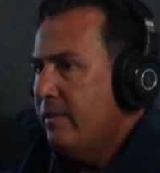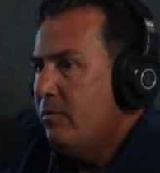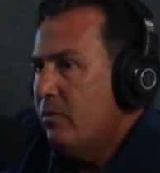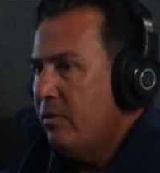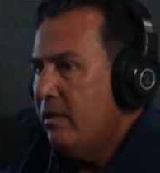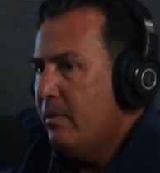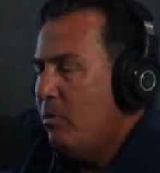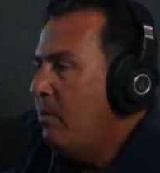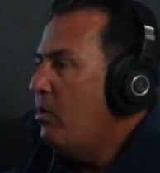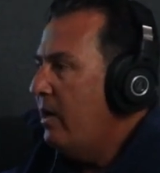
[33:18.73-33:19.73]
With
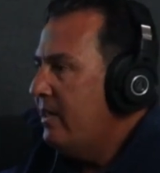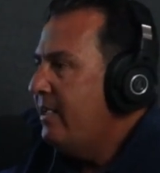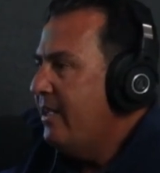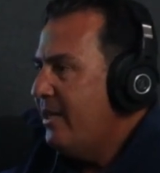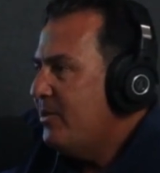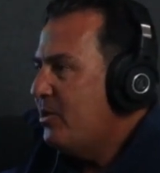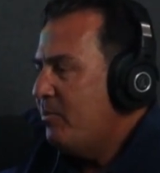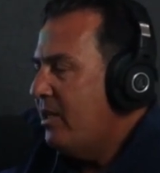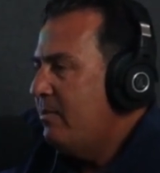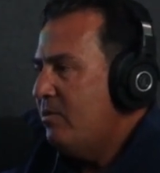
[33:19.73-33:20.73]
Bob Wiley, yeah.
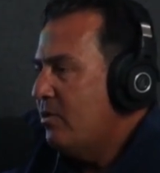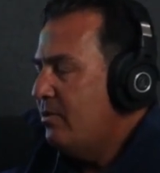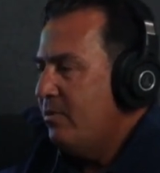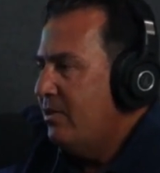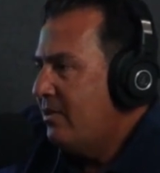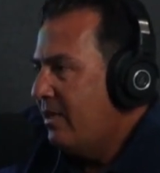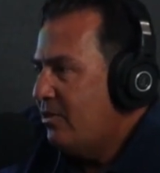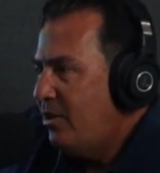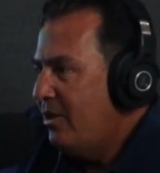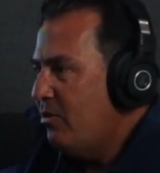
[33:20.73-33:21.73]
Sometimes we
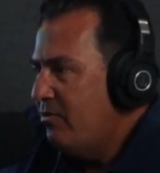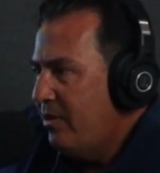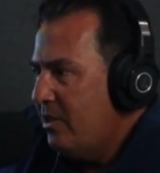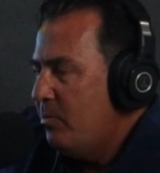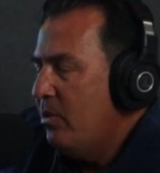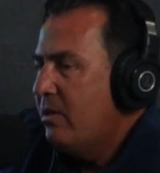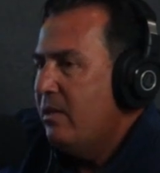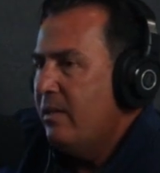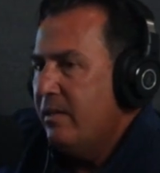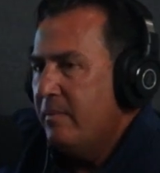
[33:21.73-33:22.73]
exchange on Facebook.
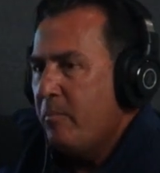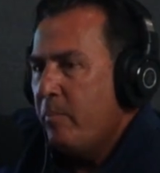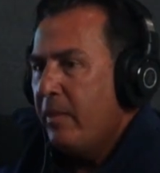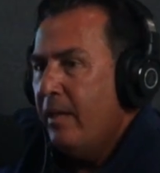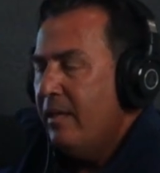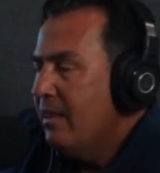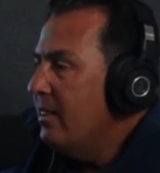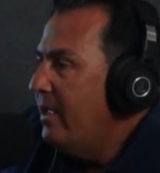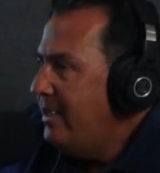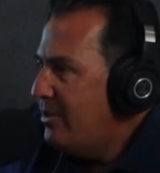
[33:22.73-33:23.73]
And
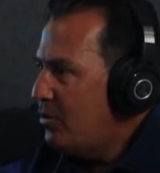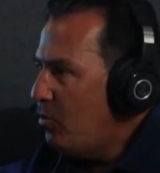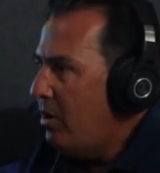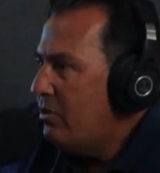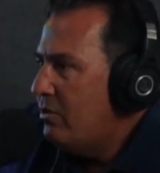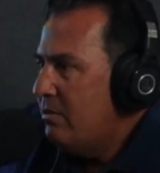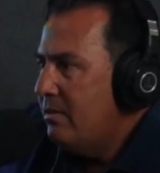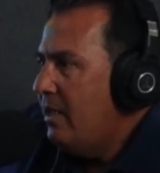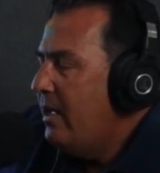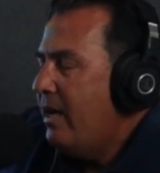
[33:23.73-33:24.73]
Lance
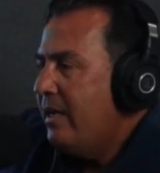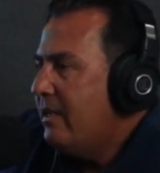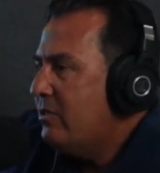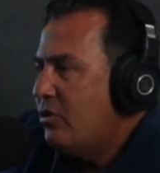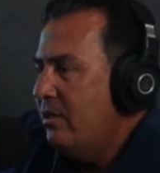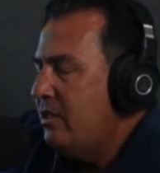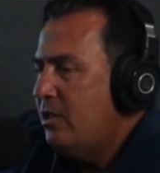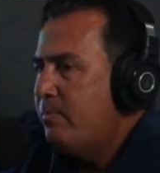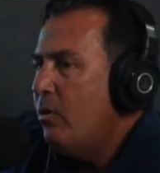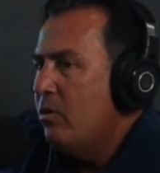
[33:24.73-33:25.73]
Watson, I actually
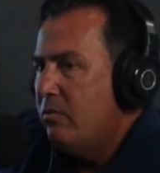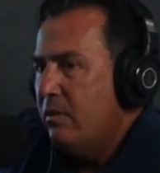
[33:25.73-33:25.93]
spoke